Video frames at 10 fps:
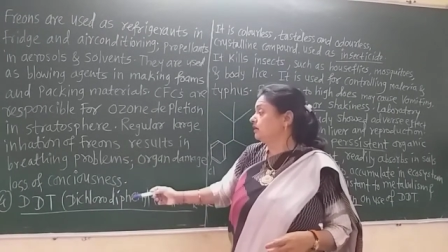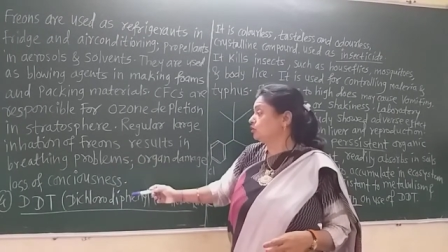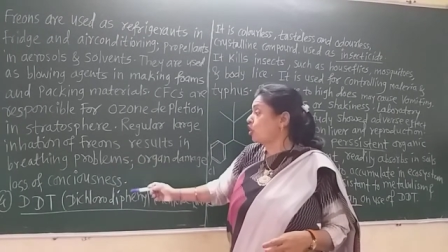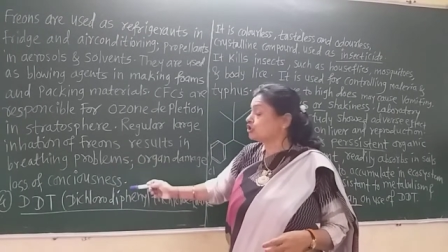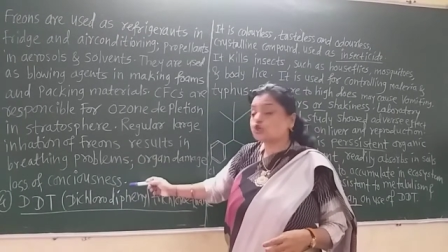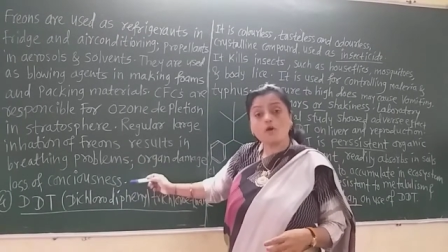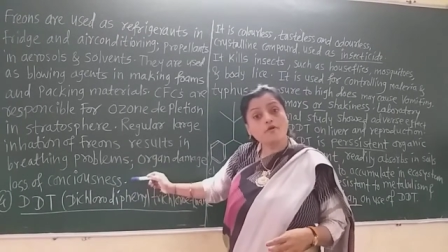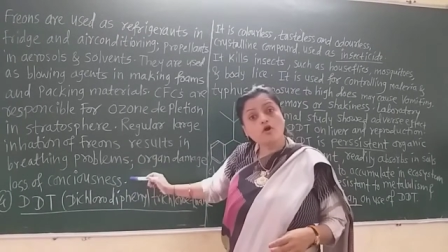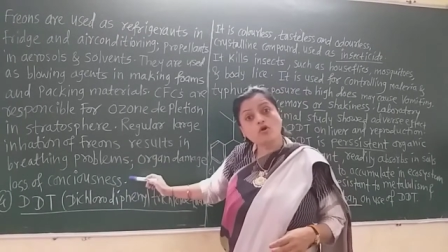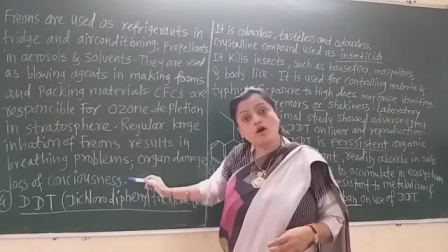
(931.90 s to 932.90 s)
loss of
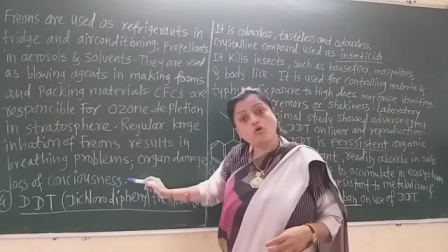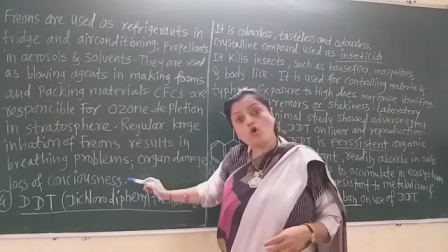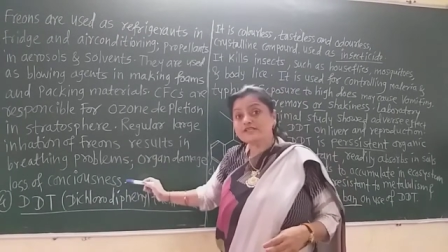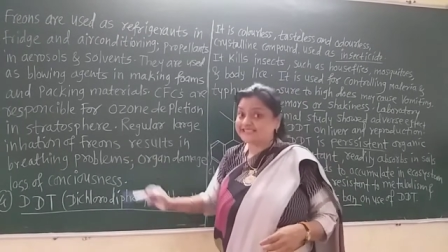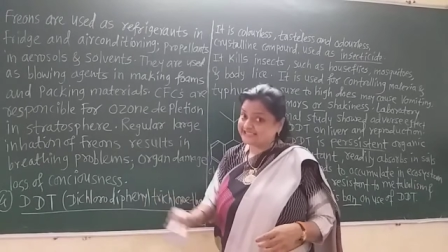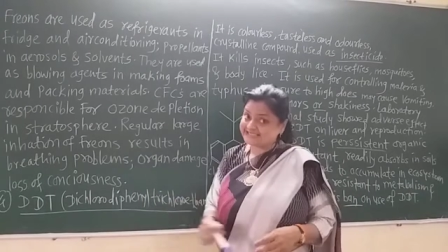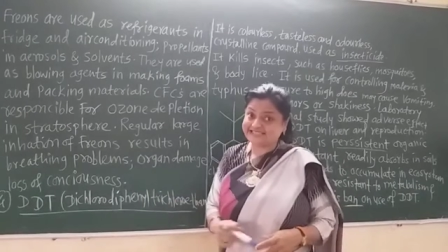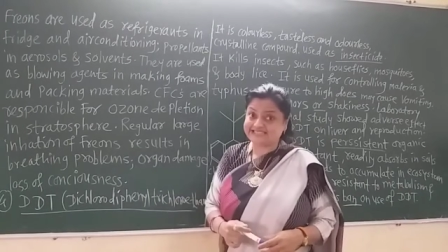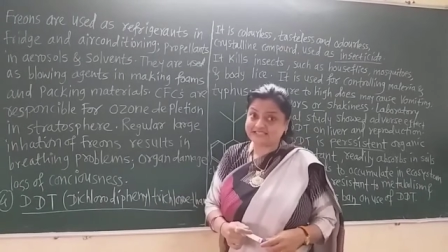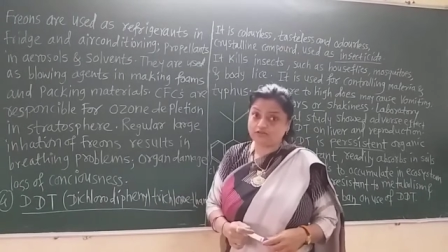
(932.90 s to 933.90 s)

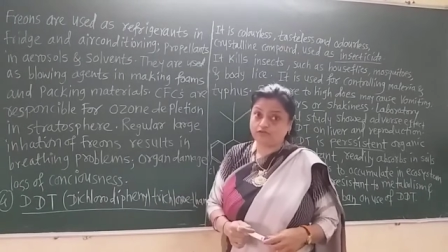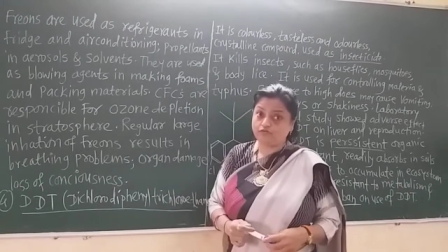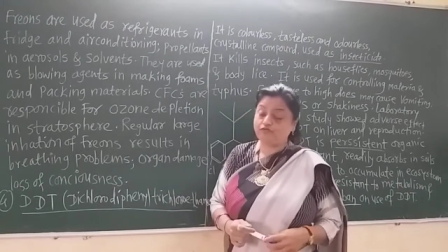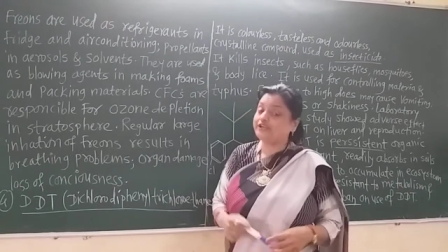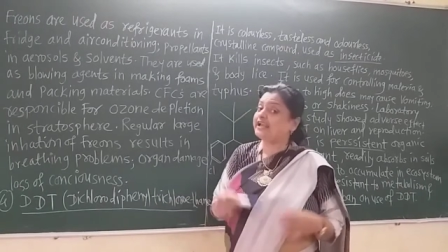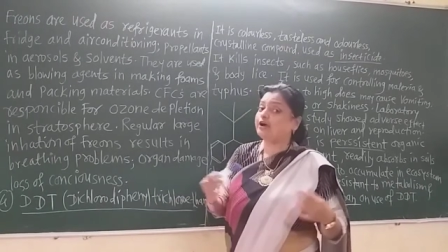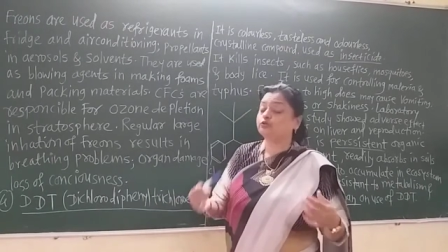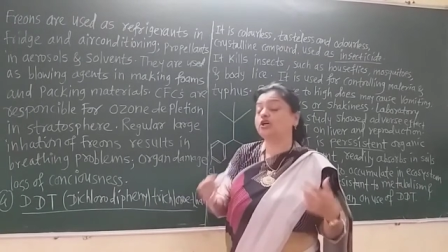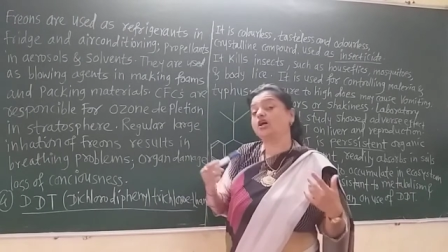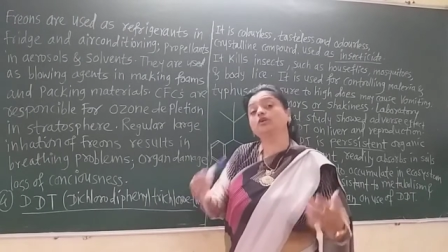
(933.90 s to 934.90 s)
consciousness. We
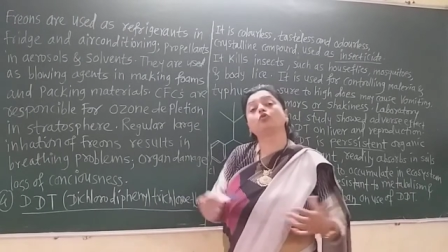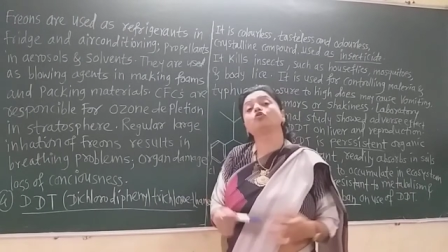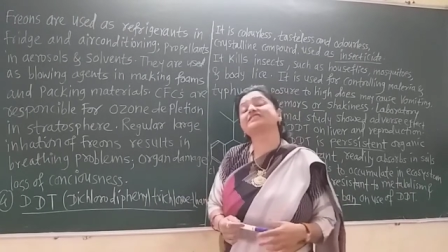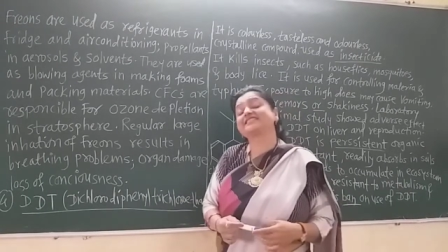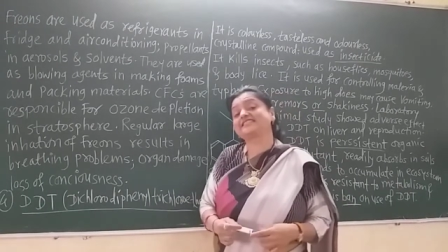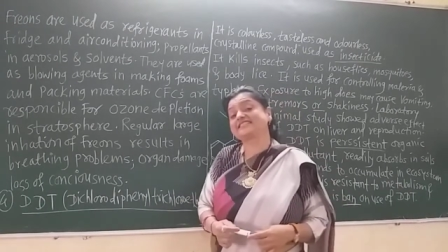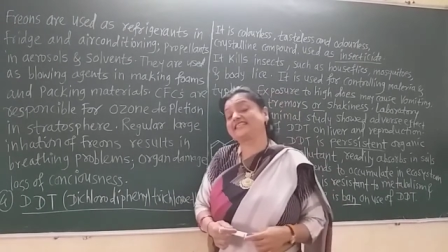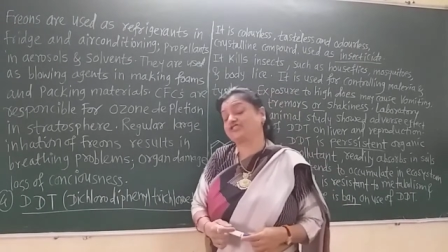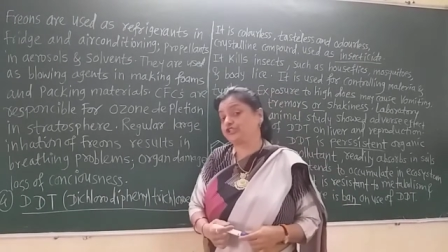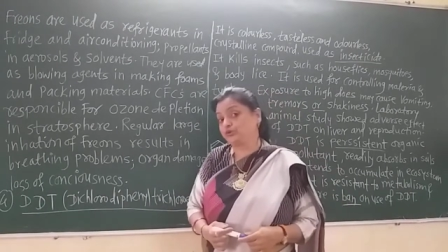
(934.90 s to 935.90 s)
have the
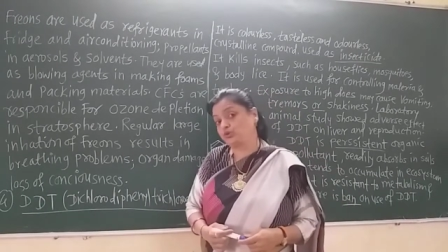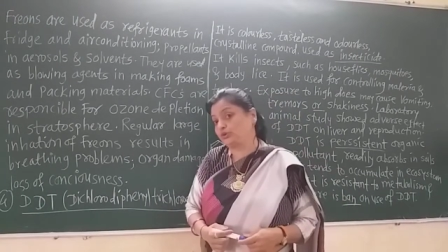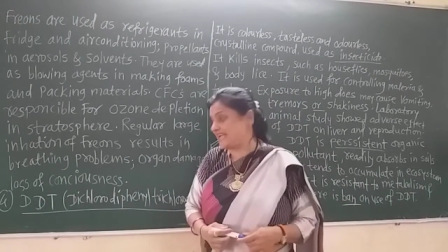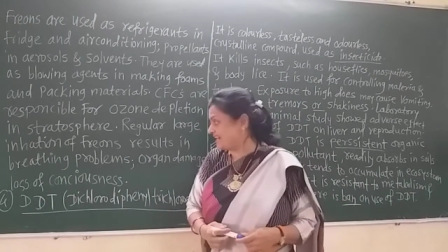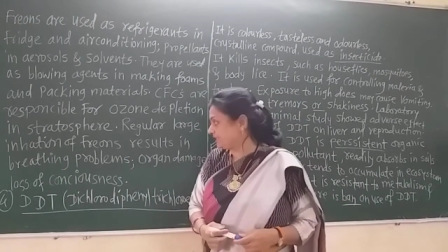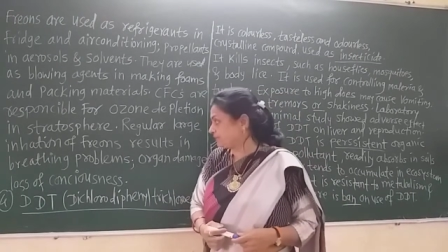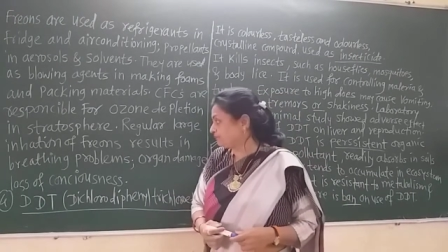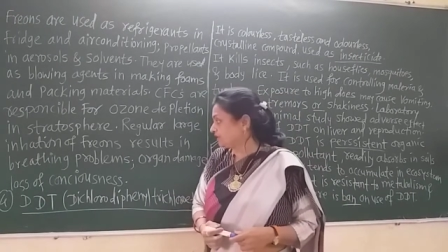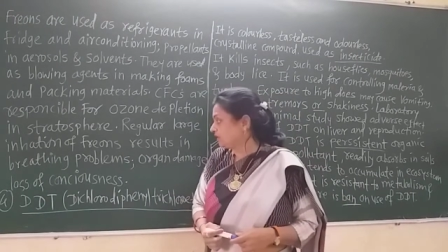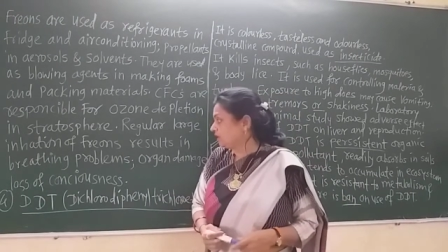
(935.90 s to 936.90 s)
unconsciousness due to that.